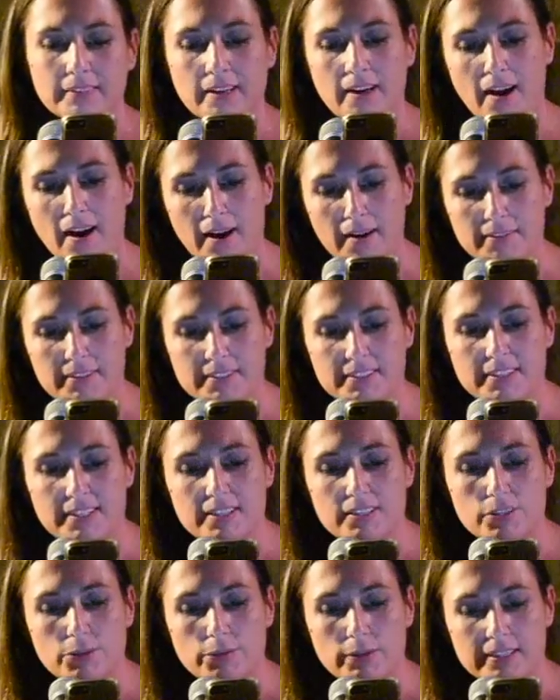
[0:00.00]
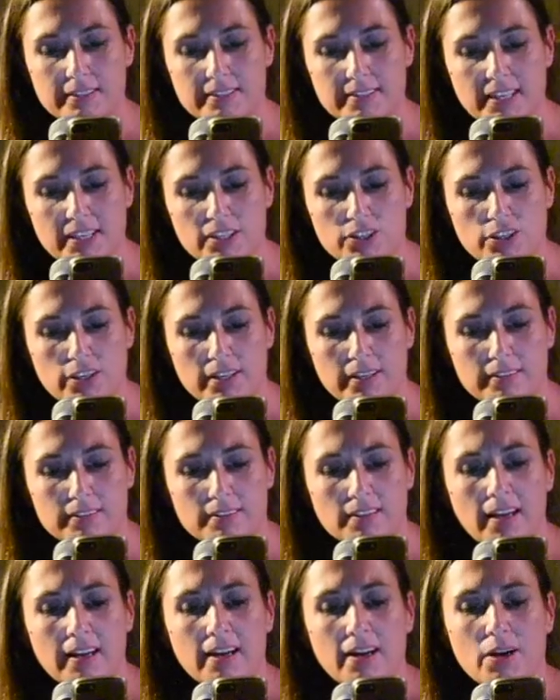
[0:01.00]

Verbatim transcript: Harvested to extinction,